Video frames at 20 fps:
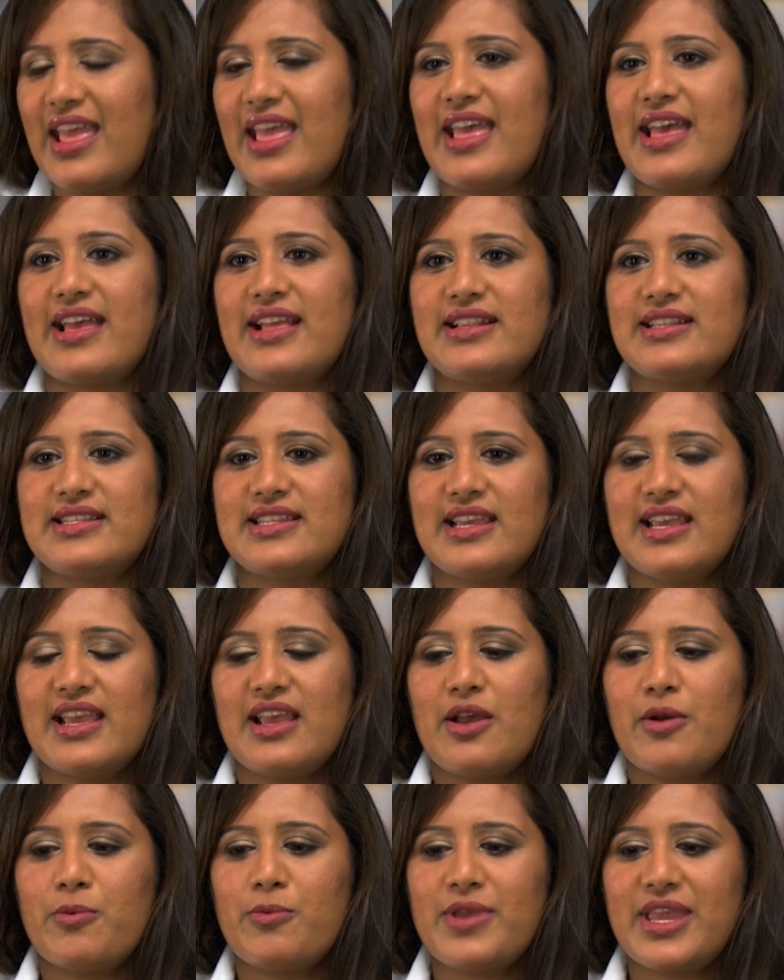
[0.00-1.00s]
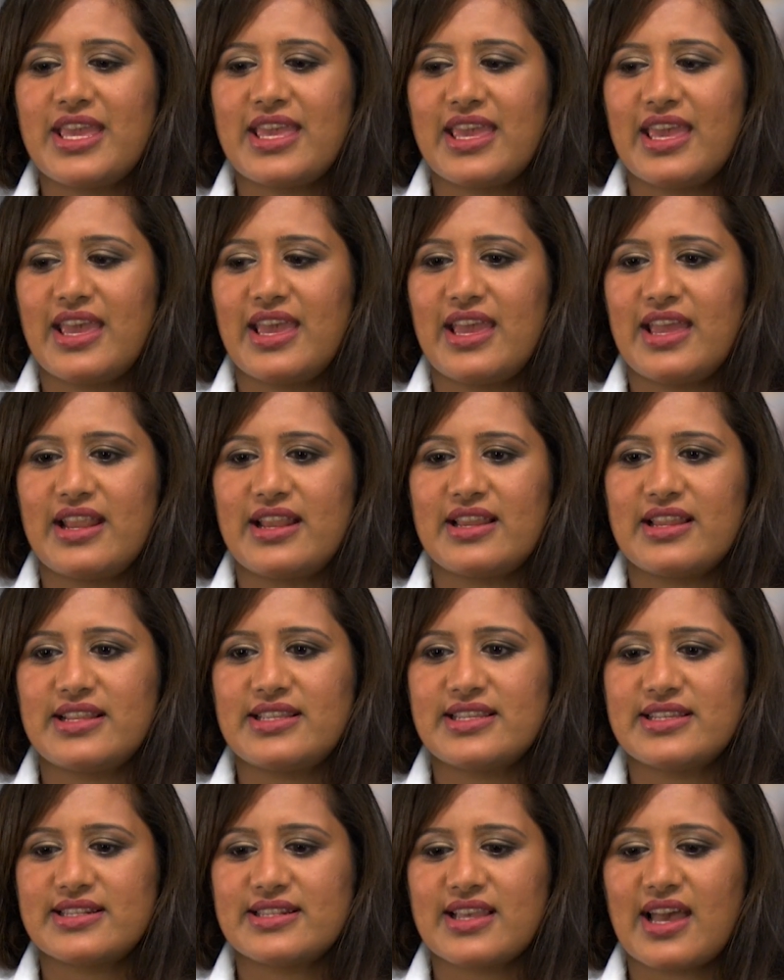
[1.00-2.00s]
And we
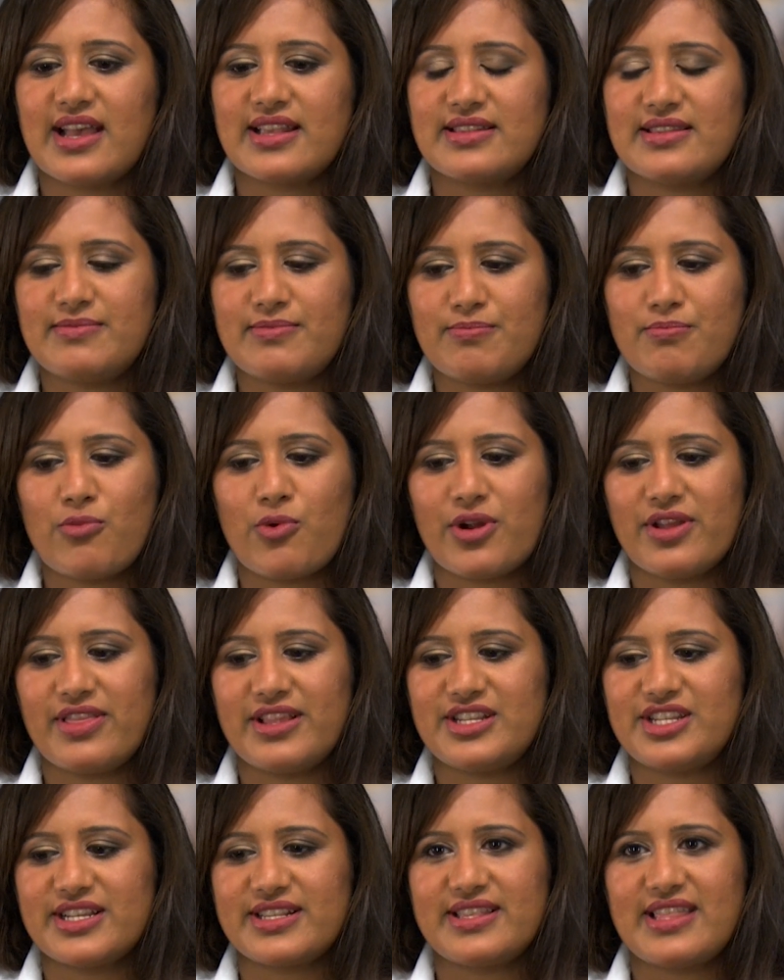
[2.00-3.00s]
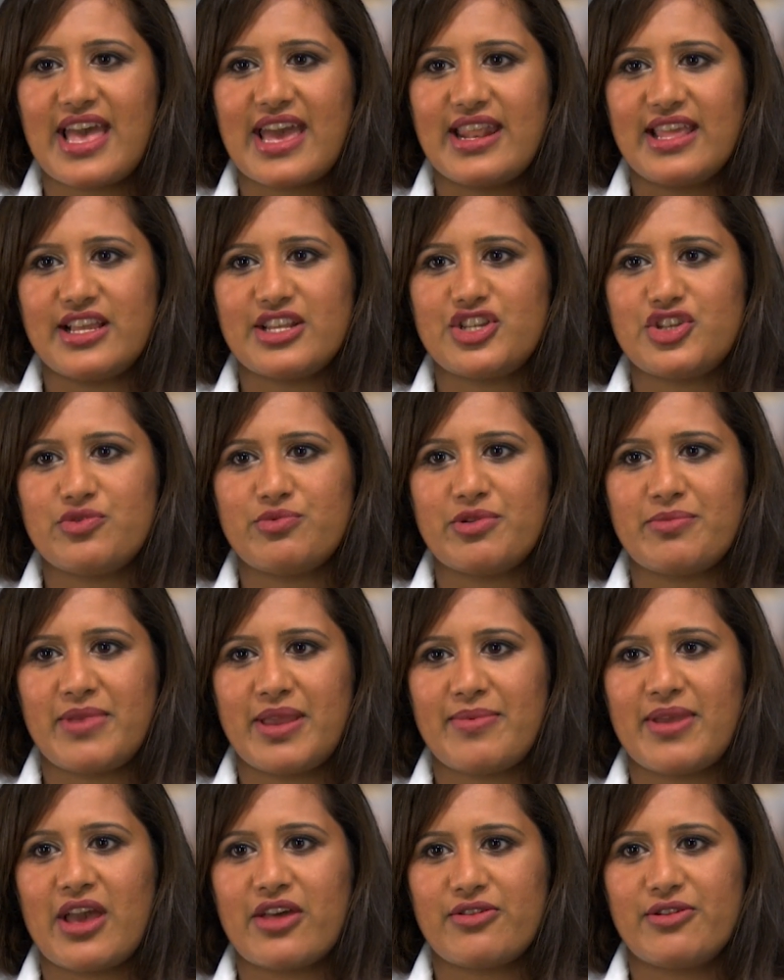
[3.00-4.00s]
can discuss more than just that issue, but
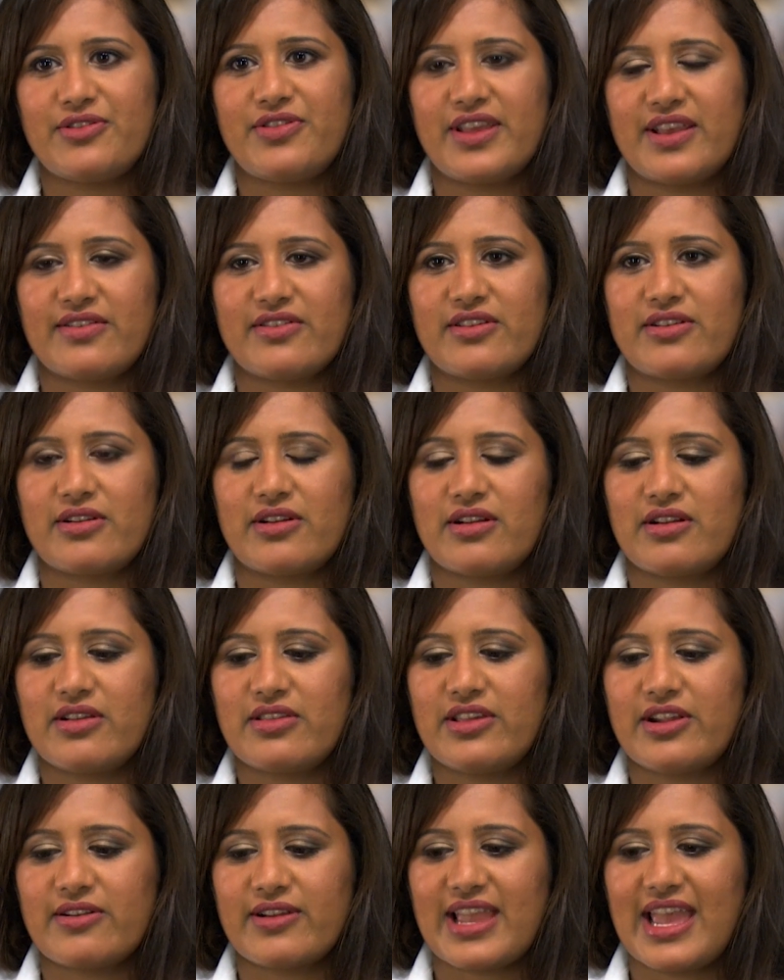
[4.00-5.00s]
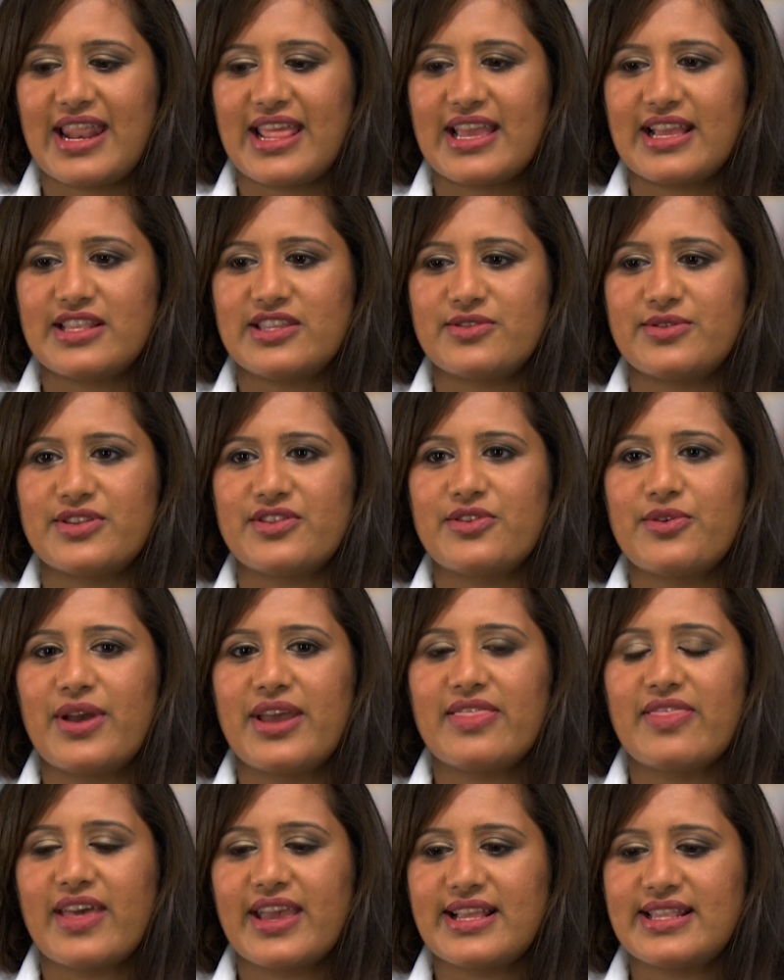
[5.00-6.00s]
maybe other things that are getting into it. So
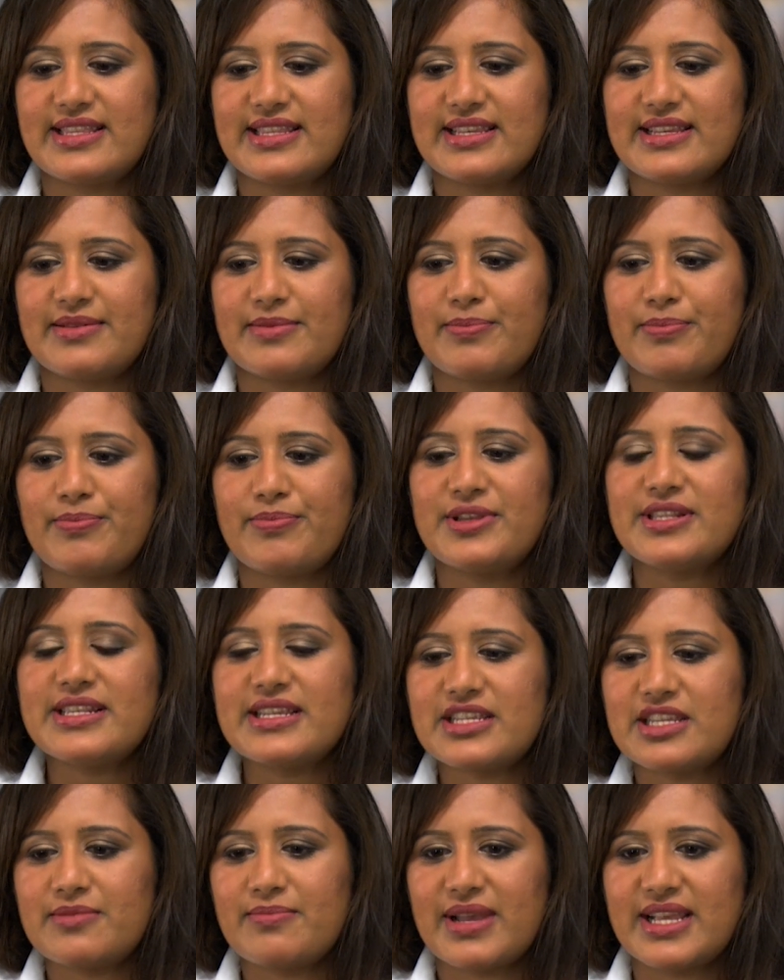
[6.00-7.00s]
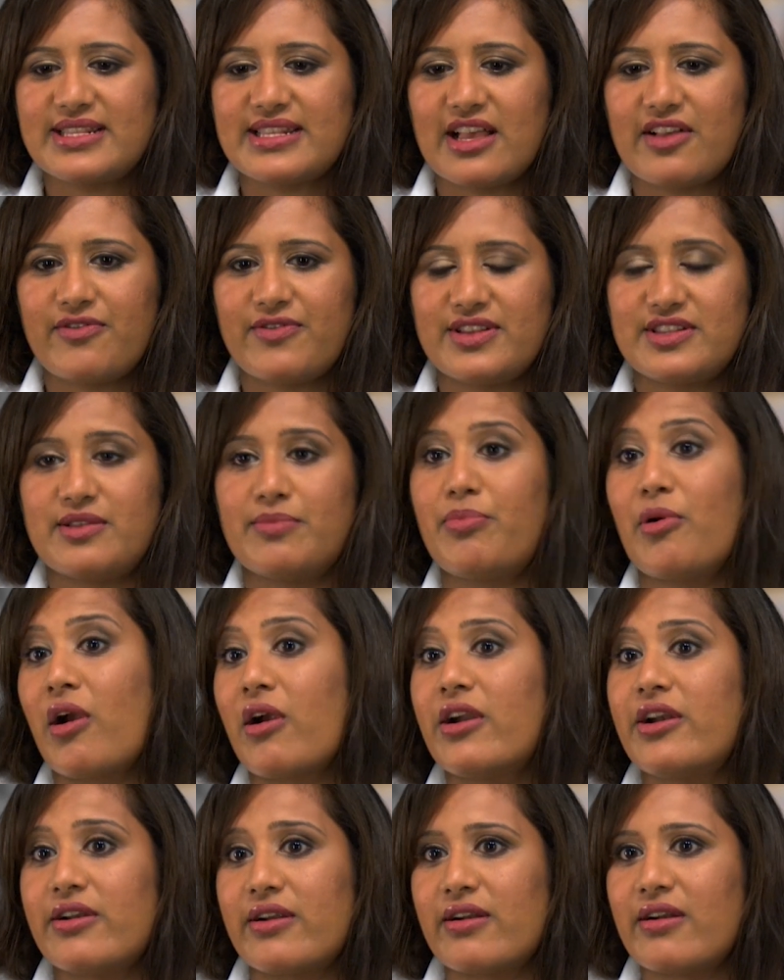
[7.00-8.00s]
I'd like to position myself as a
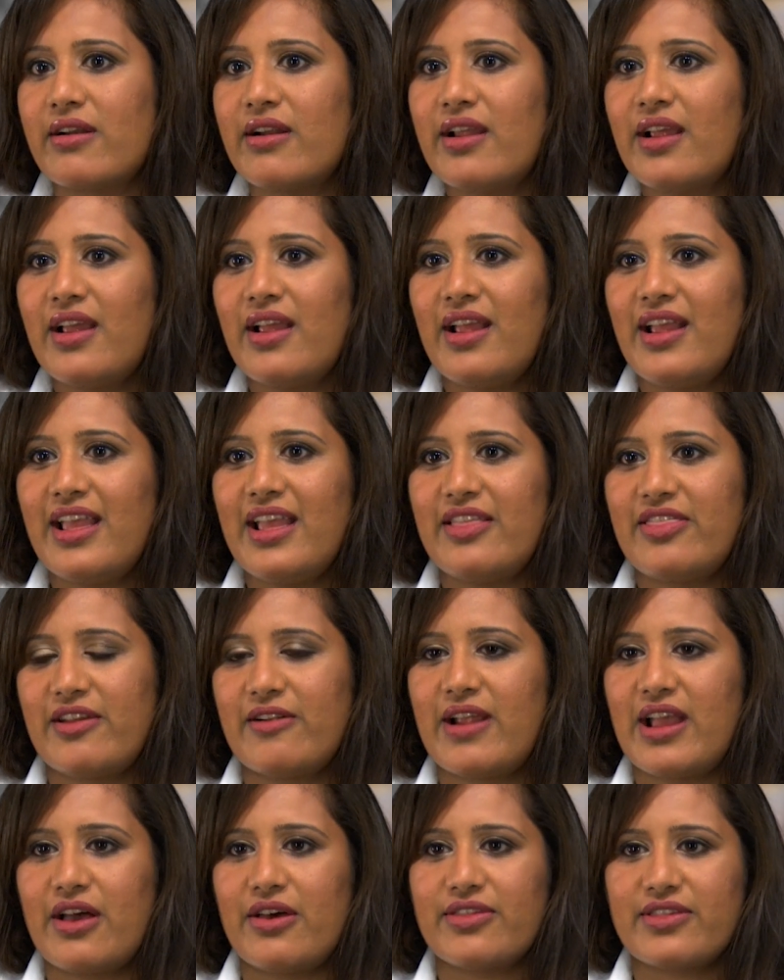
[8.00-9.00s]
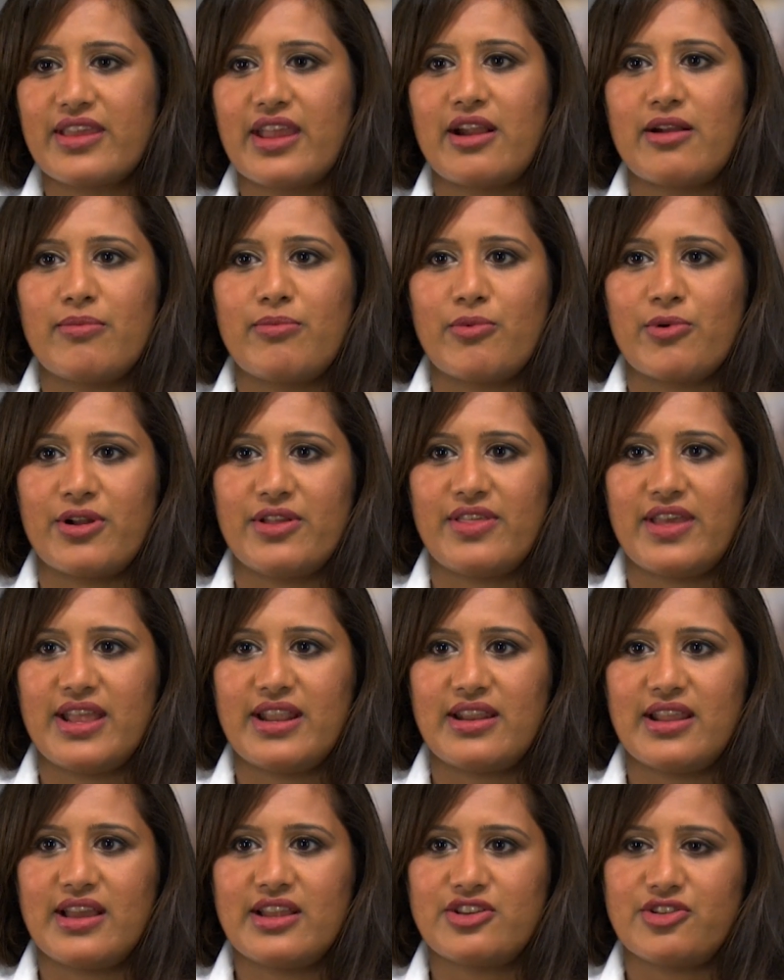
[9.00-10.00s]
partner in their healthcare more
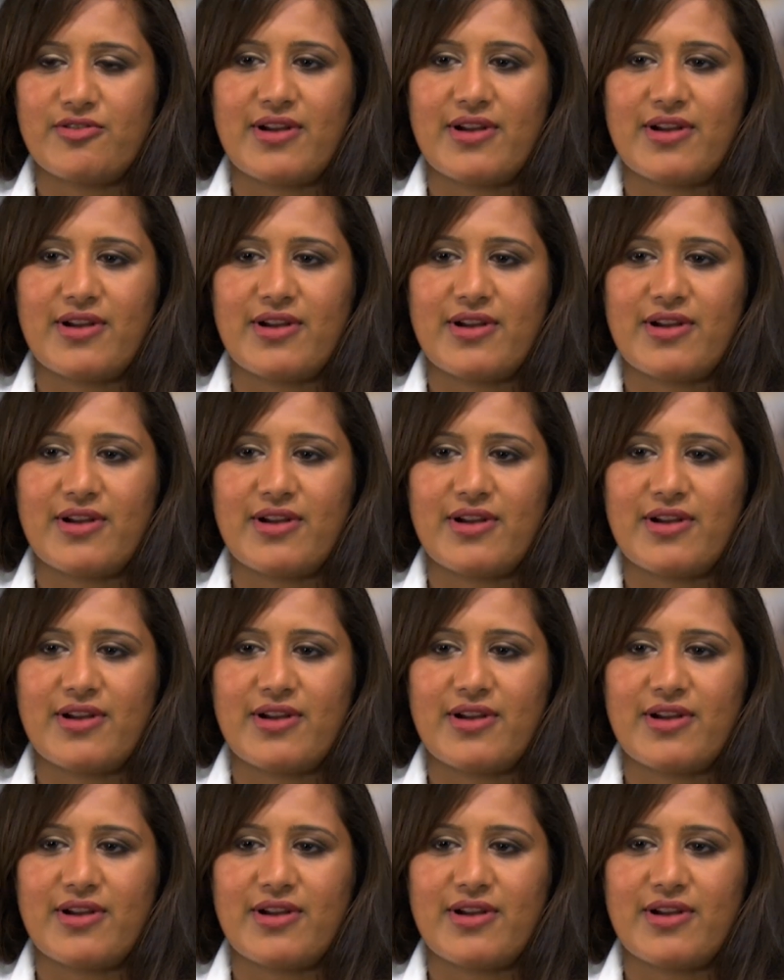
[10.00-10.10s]
than a